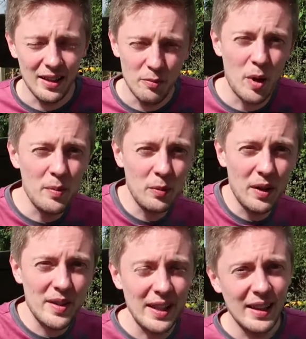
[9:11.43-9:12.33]
It might be
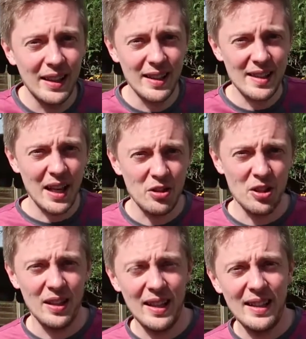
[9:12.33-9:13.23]
worth taking an
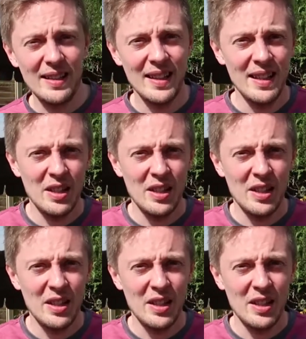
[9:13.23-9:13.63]
extension lead